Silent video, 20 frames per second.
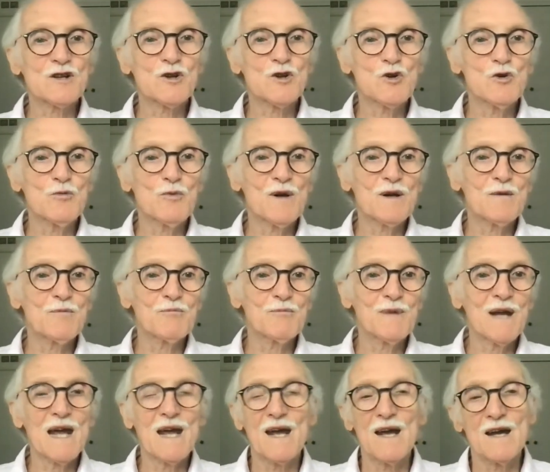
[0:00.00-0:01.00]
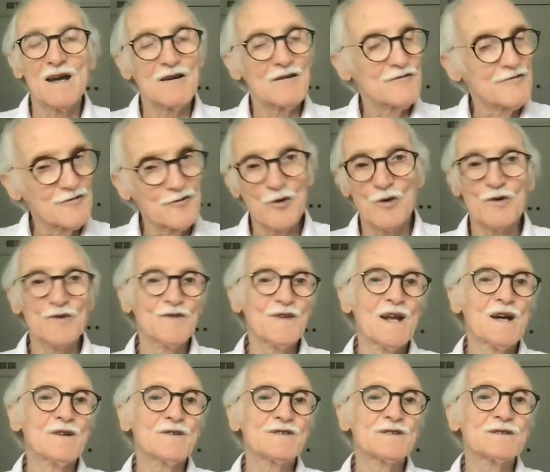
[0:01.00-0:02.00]

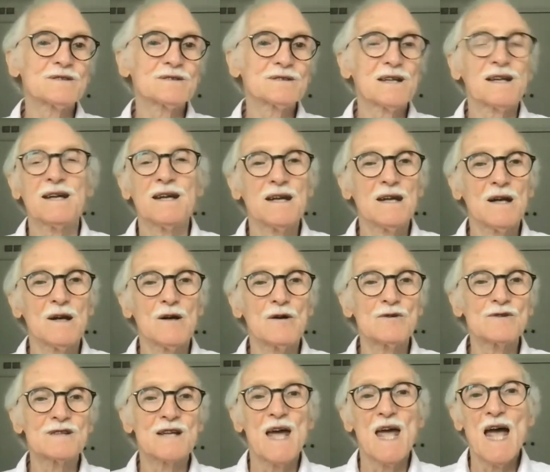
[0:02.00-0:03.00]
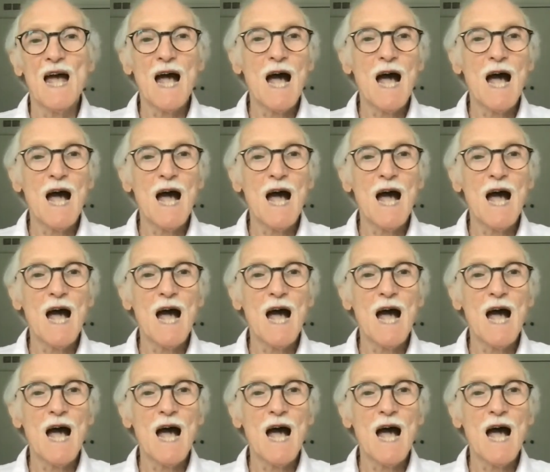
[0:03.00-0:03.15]
kilos